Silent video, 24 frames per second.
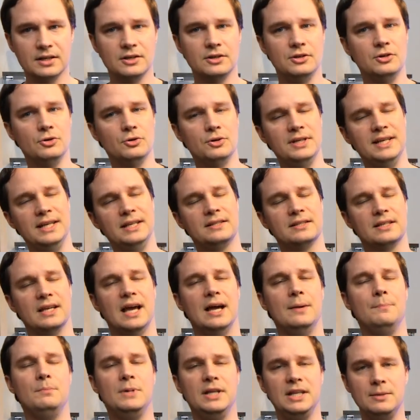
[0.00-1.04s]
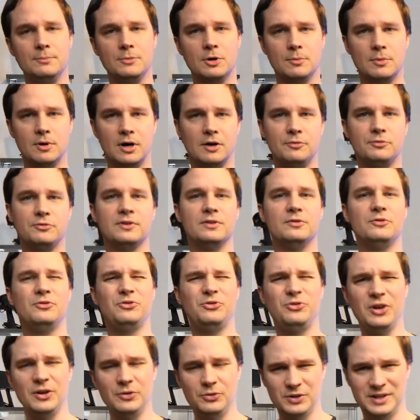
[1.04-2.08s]
you need a minimum of
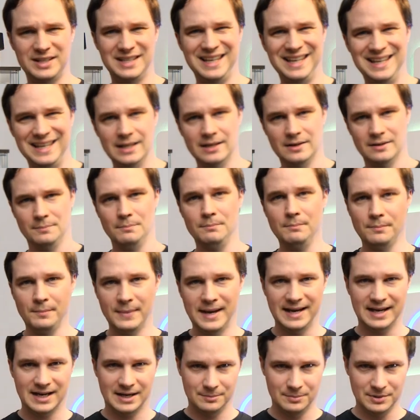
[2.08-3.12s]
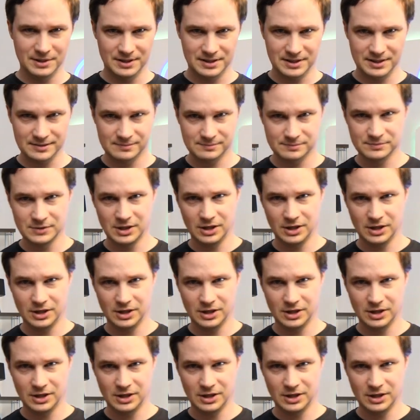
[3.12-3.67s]
50 megabit.